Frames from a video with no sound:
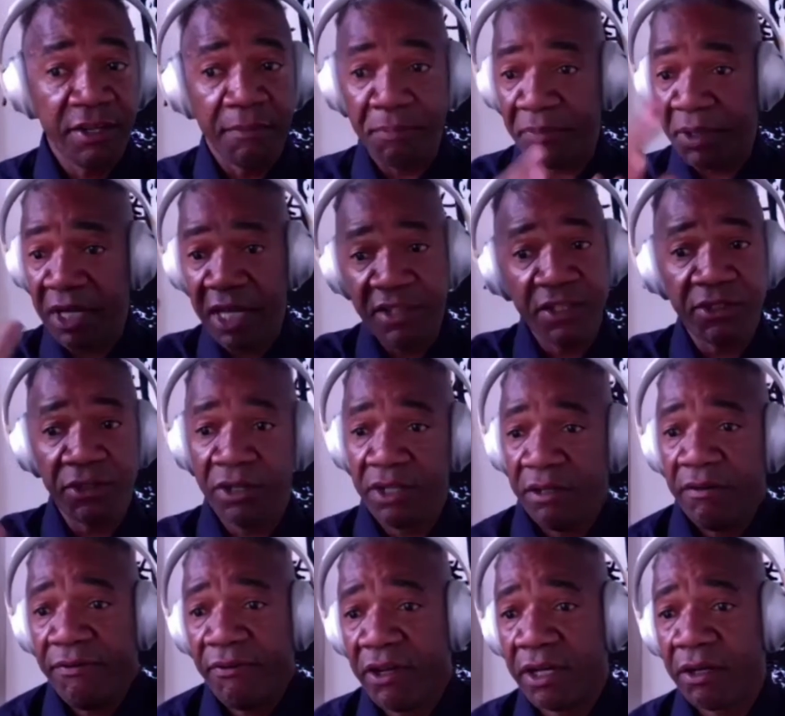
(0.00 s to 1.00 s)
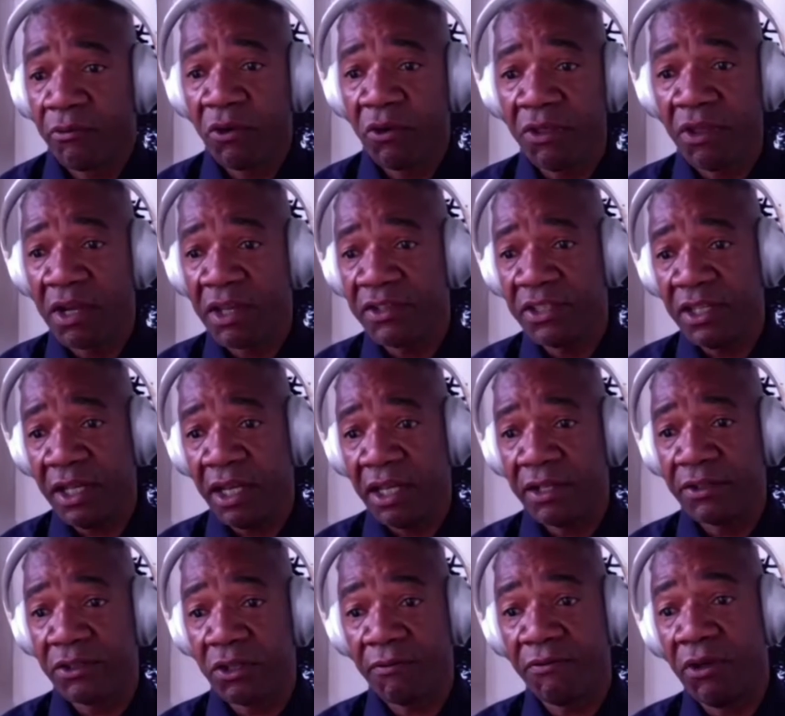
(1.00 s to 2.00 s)
places are different within a city.
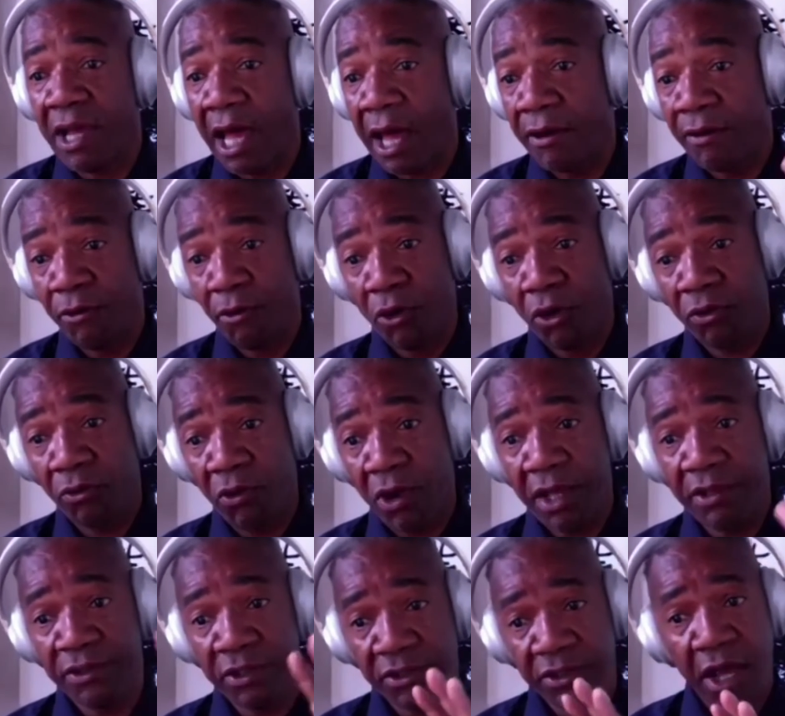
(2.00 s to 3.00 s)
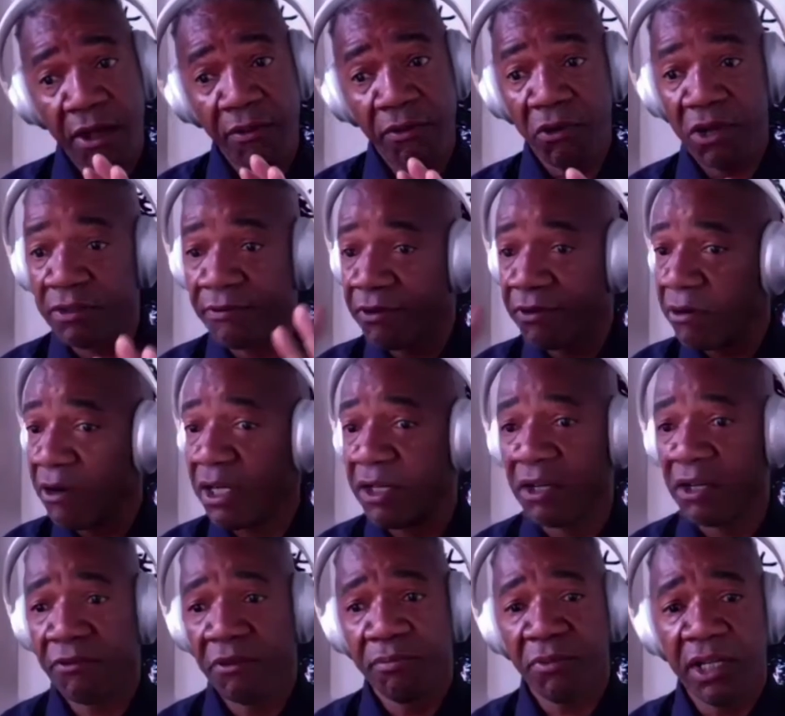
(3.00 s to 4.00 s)
So if you got Northwest, Southwest, very
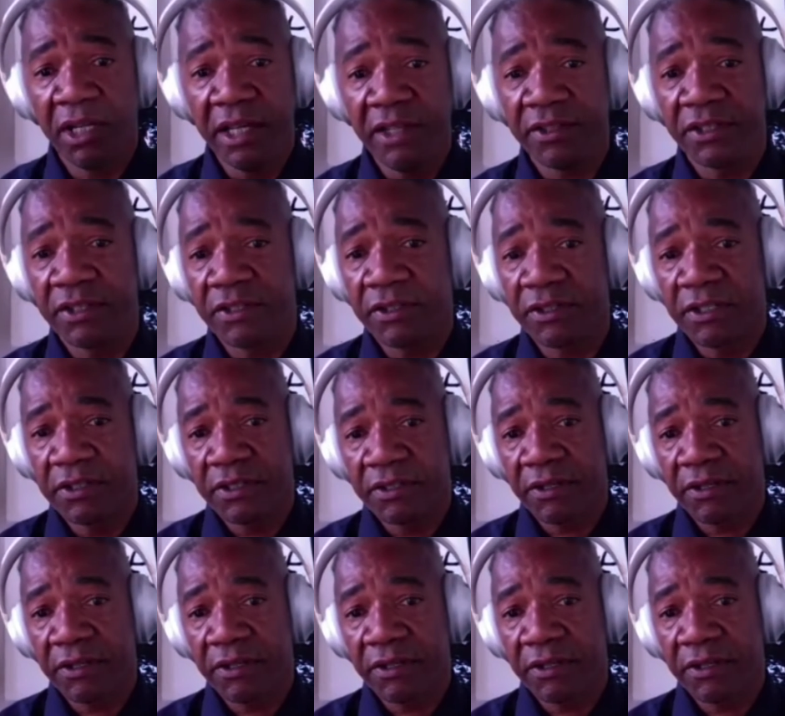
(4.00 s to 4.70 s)
different places.